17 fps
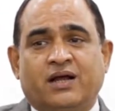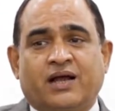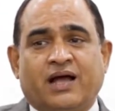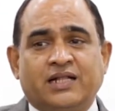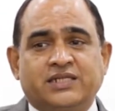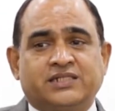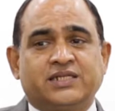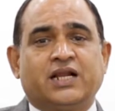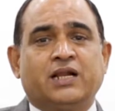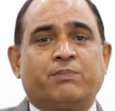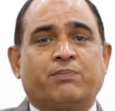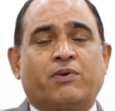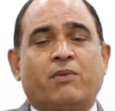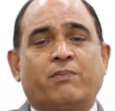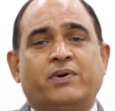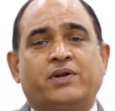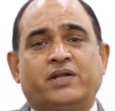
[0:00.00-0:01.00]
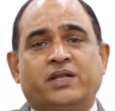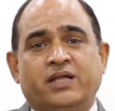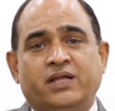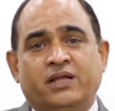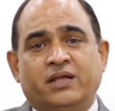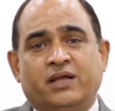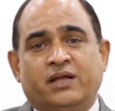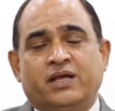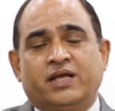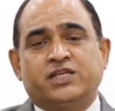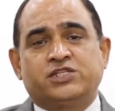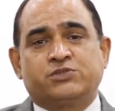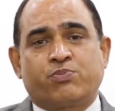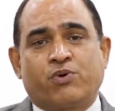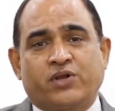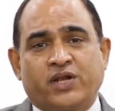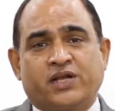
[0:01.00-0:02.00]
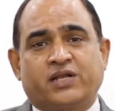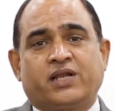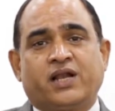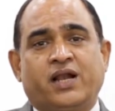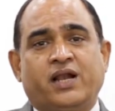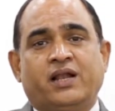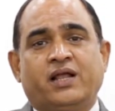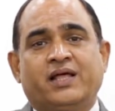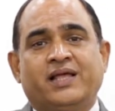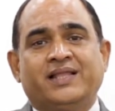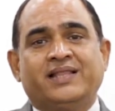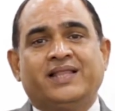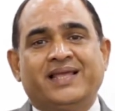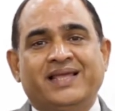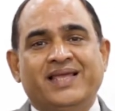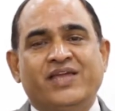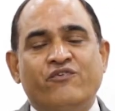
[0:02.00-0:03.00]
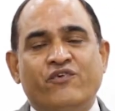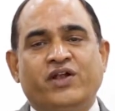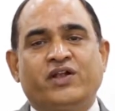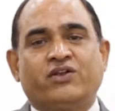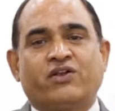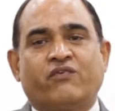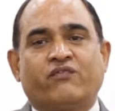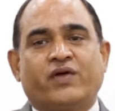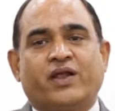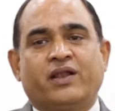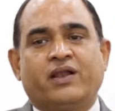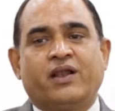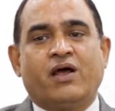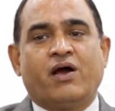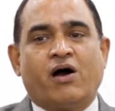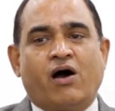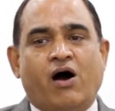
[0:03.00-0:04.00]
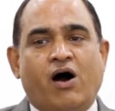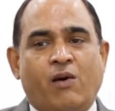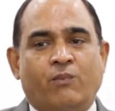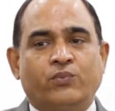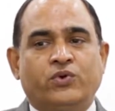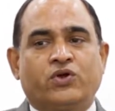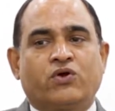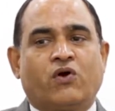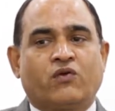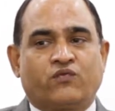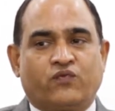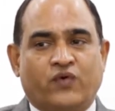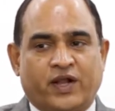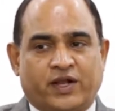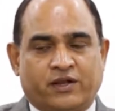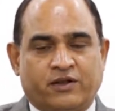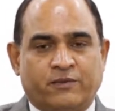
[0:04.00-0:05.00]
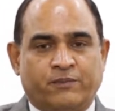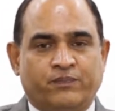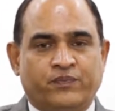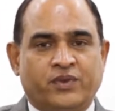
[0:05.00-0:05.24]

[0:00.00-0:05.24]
cultural property is protected in the event of an armed conflict.